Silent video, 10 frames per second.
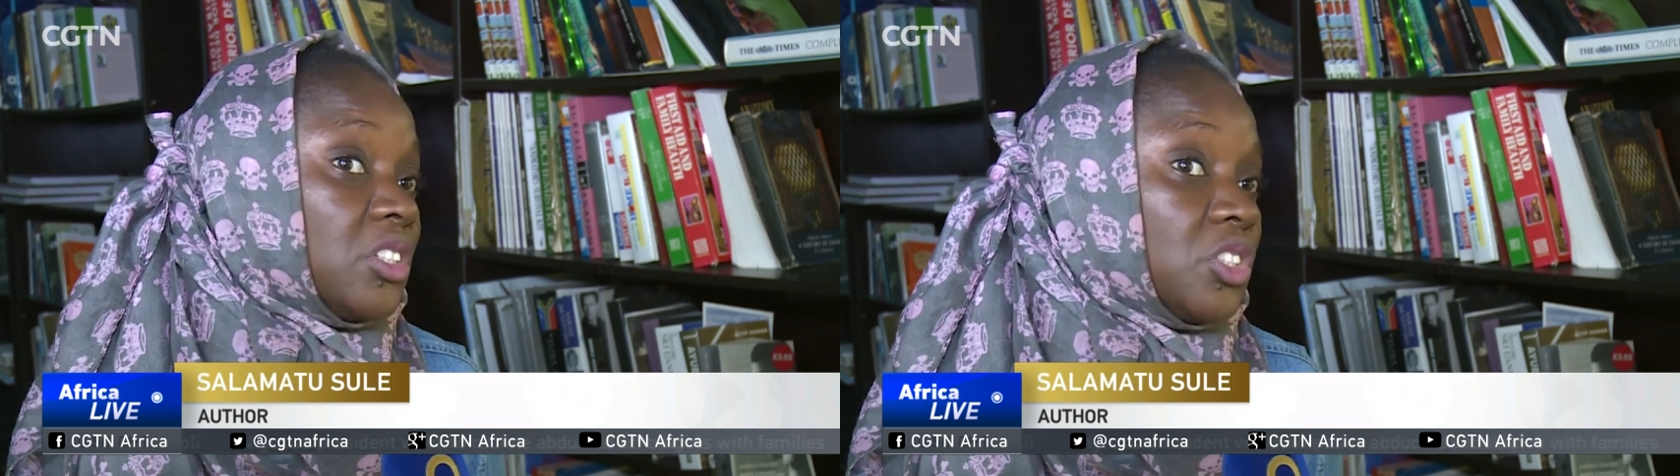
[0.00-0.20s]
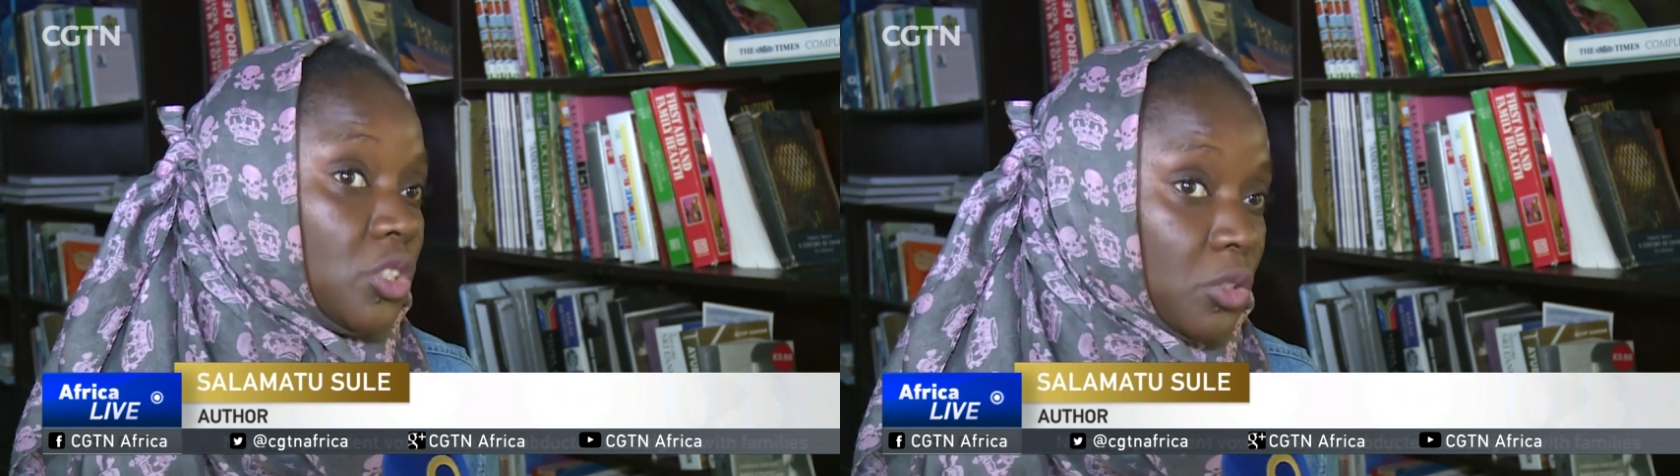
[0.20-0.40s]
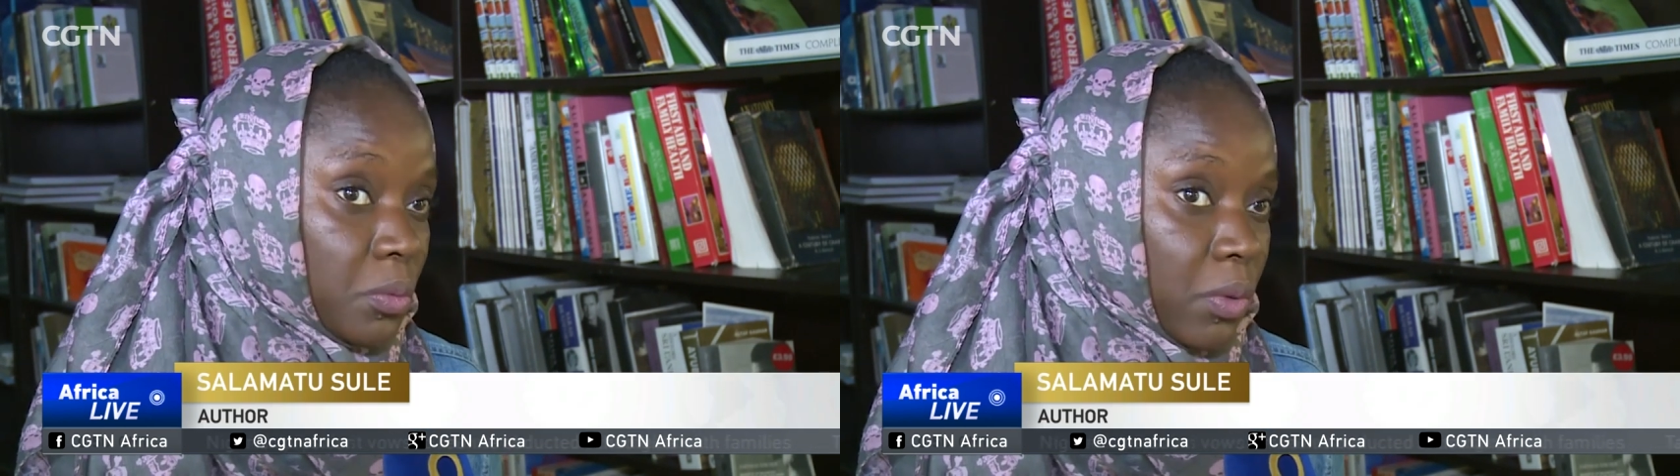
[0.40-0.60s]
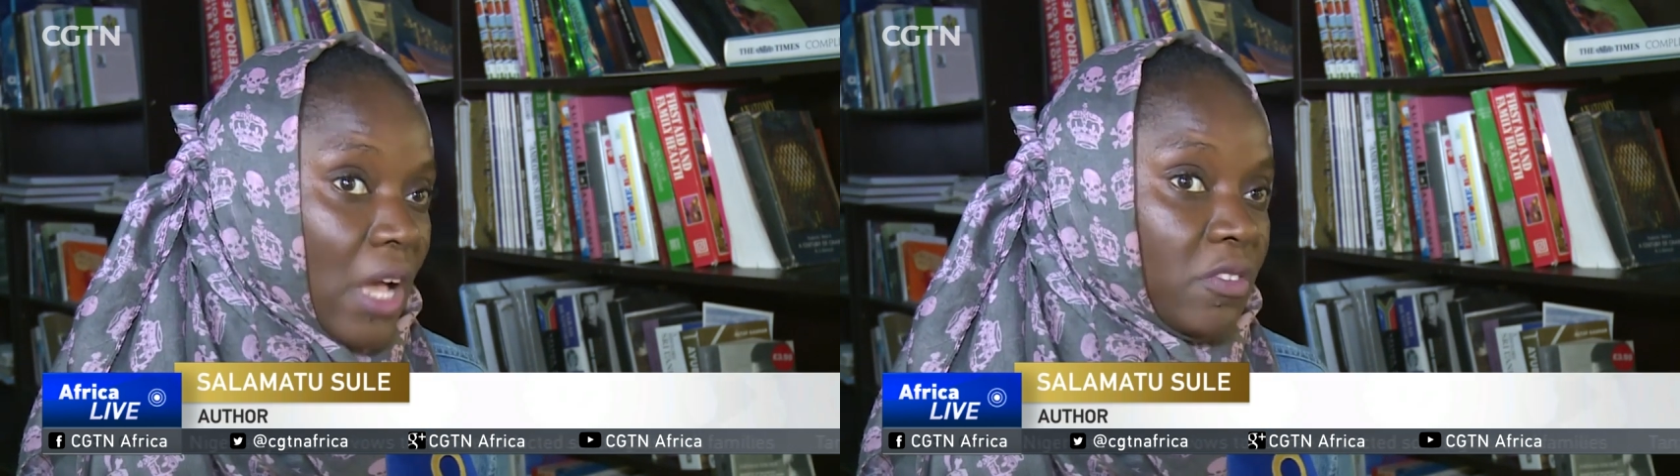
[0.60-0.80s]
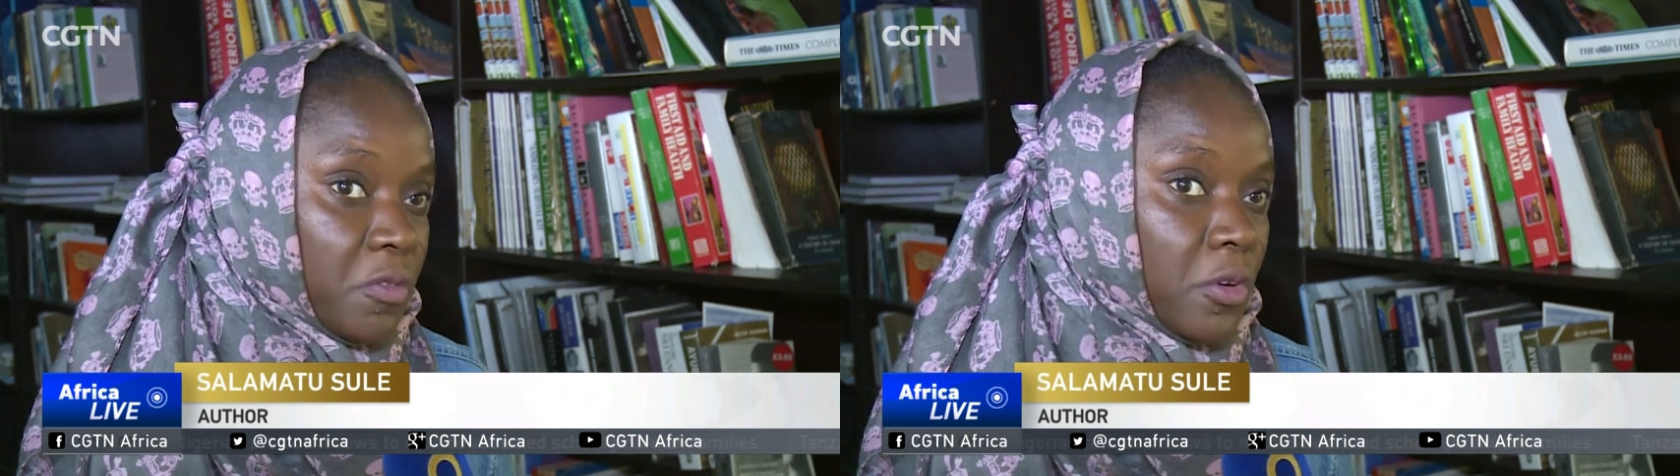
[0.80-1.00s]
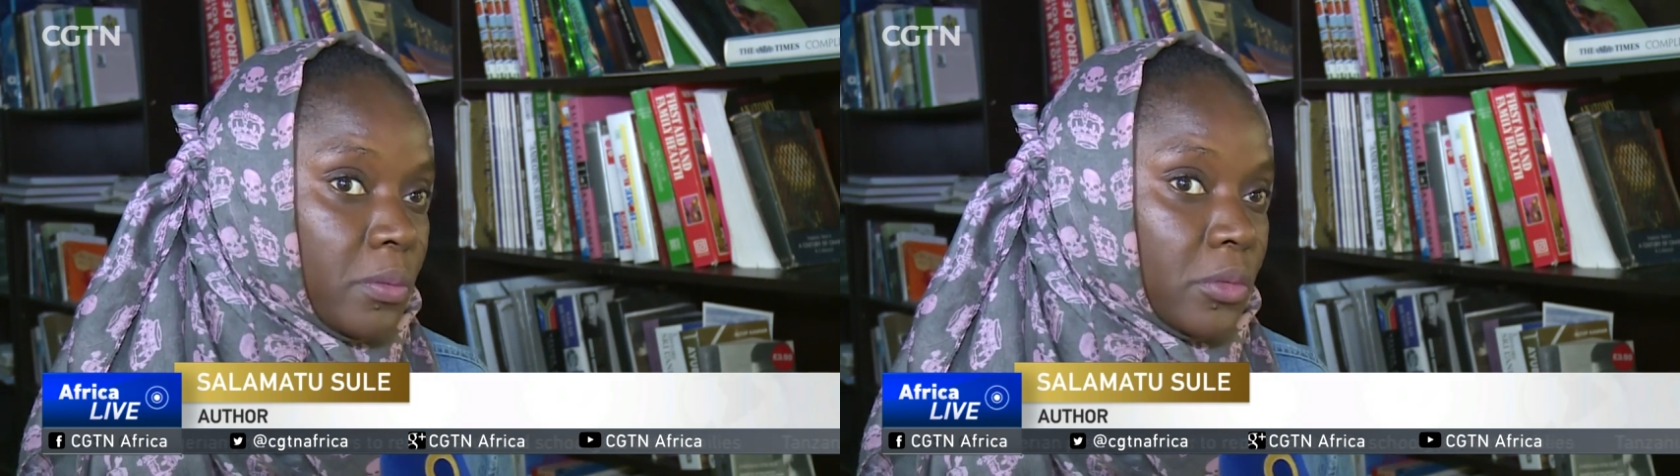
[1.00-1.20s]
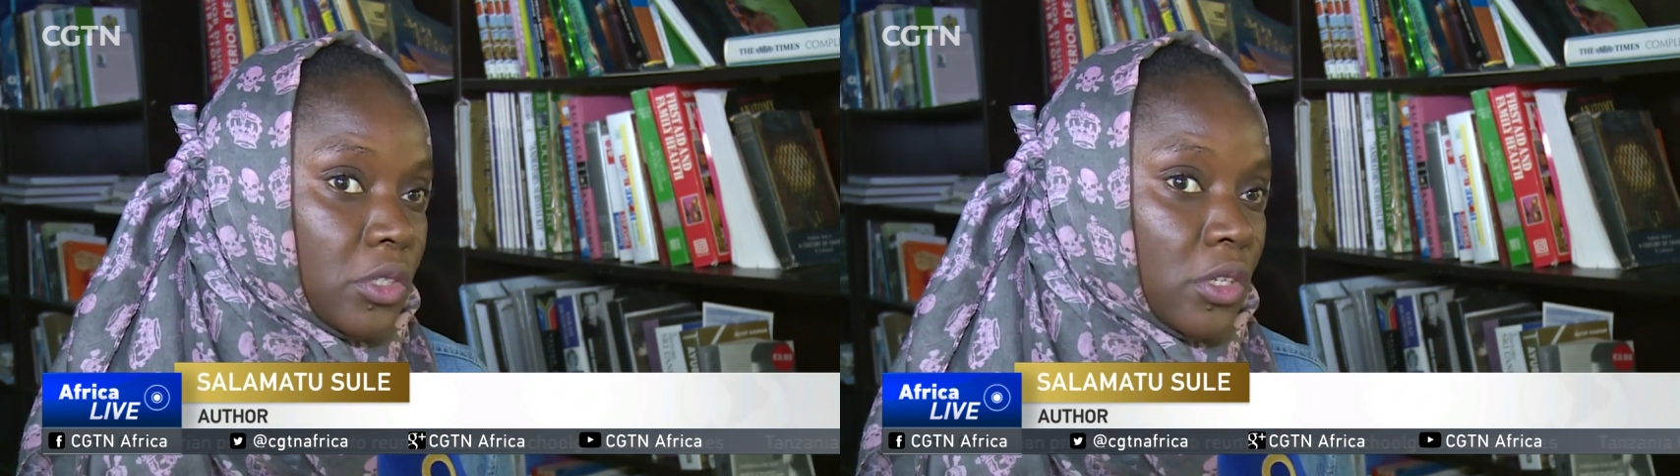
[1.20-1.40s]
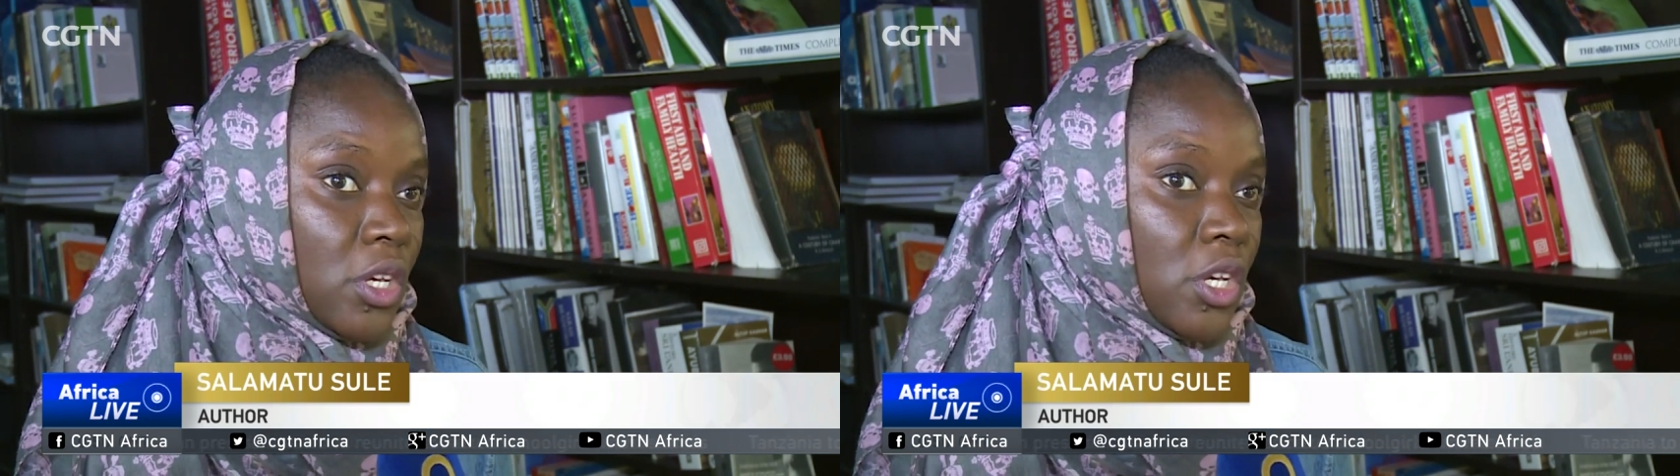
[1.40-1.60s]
digital platforms.